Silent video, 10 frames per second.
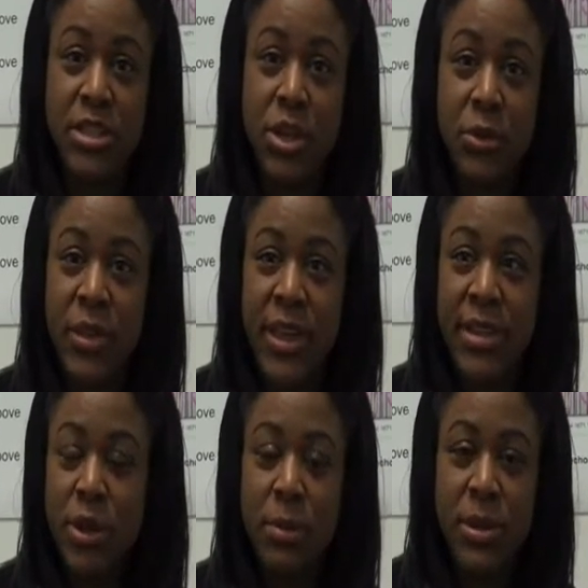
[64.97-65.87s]
And so when they
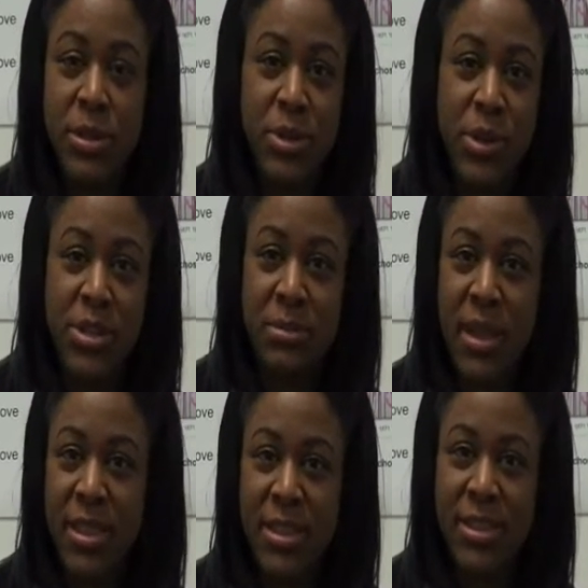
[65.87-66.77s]
told me the stories
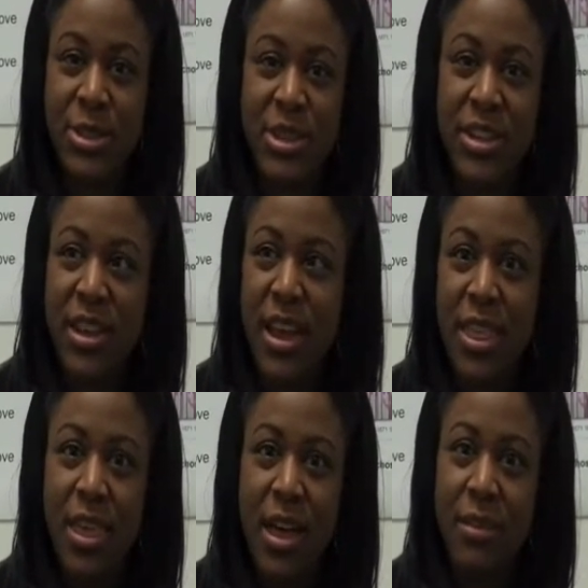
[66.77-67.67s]
about things that she did, I
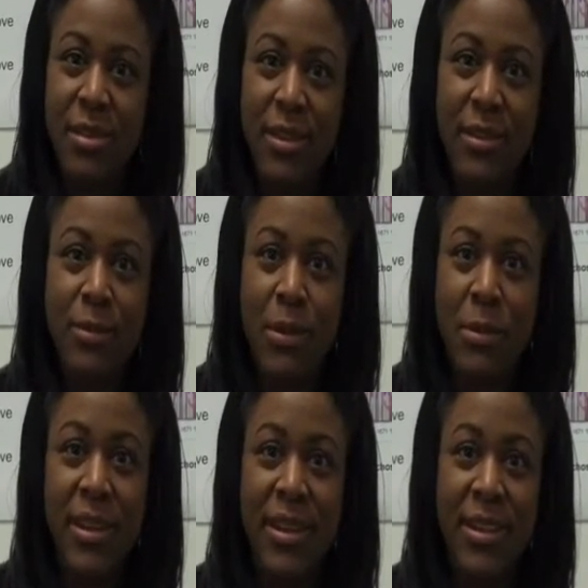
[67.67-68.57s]
thought this
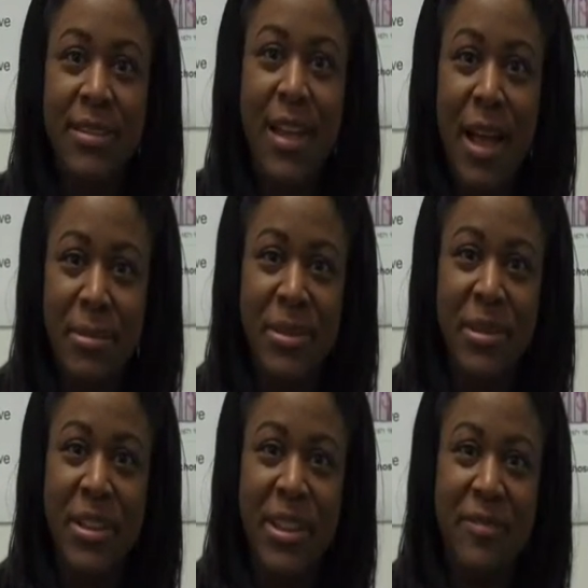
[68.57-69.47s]
woman is
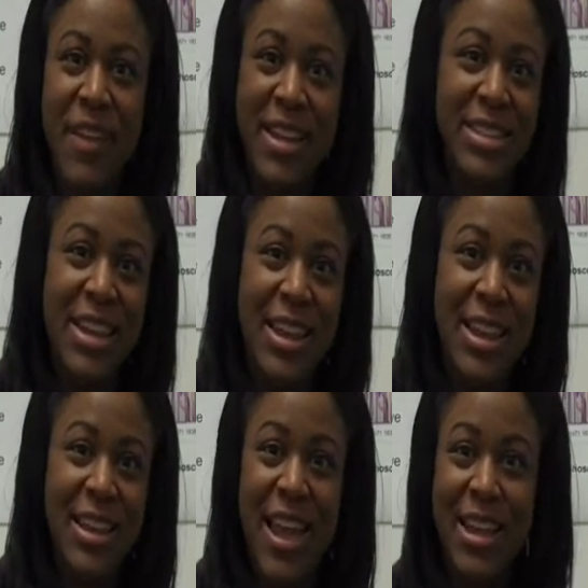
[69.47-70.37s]
absolutely
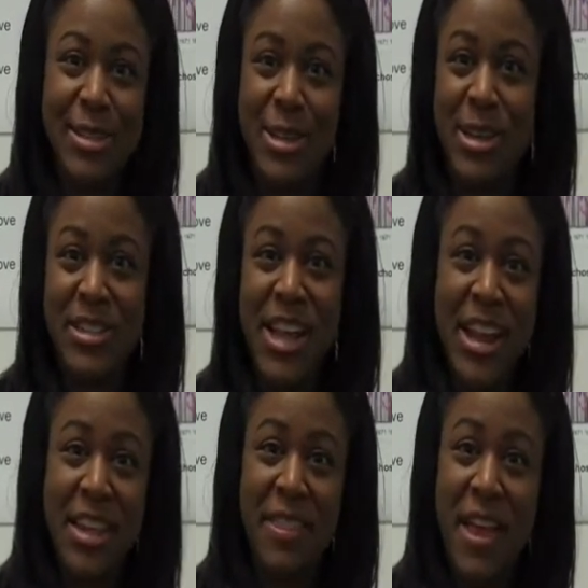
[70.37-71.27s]
fascinating. It has an
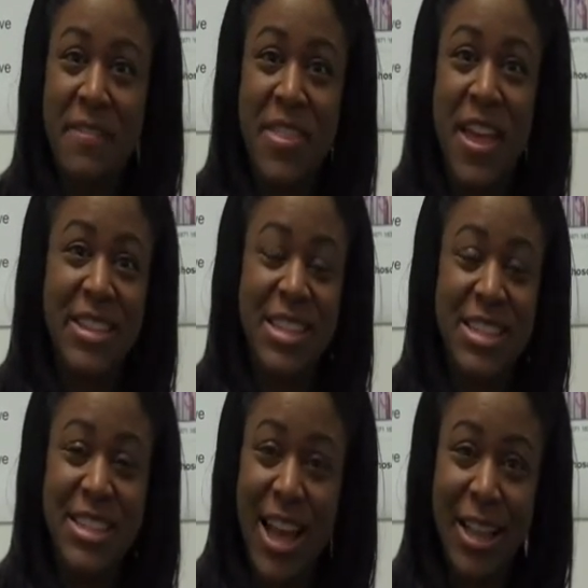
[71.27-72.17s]
exciting life, and that's
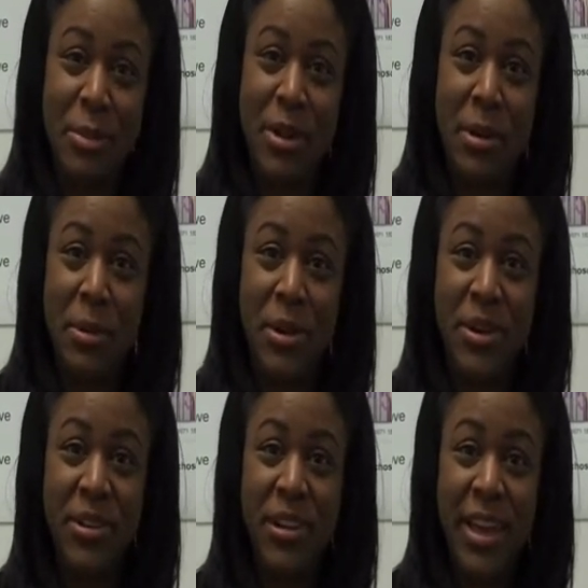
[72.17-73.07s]
exactly what I want
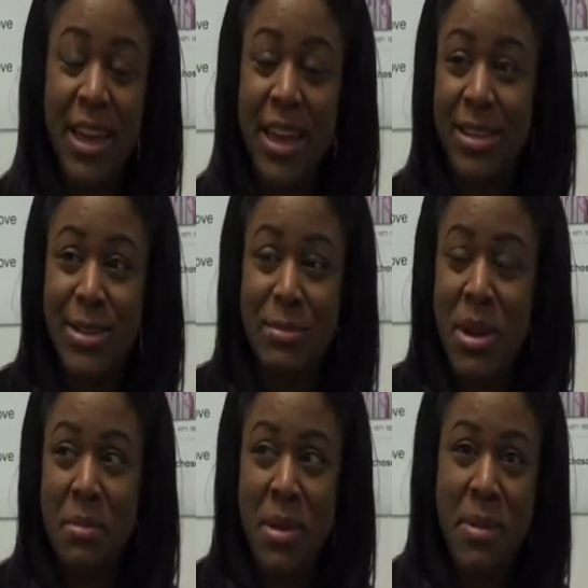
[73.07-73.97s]
to do. So I
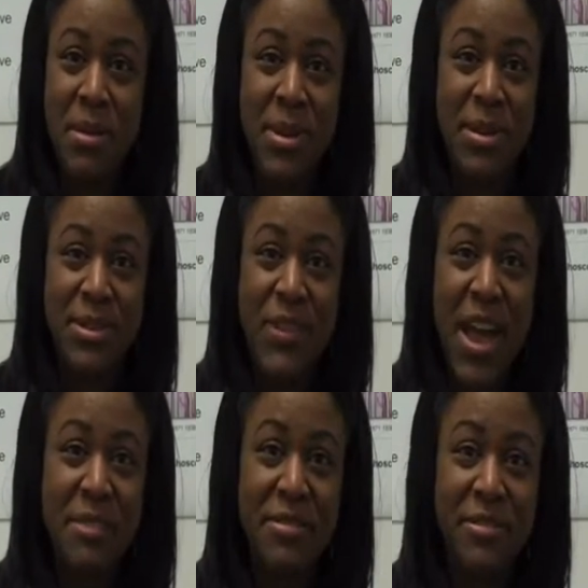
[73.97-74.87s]
made up my mind when I was
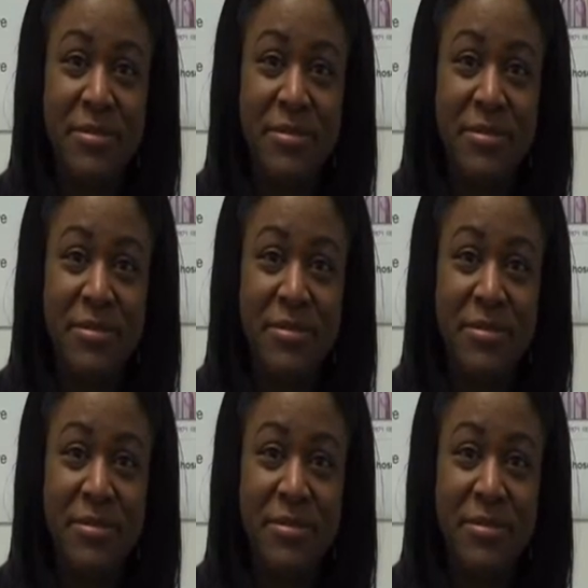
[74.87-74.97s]
five.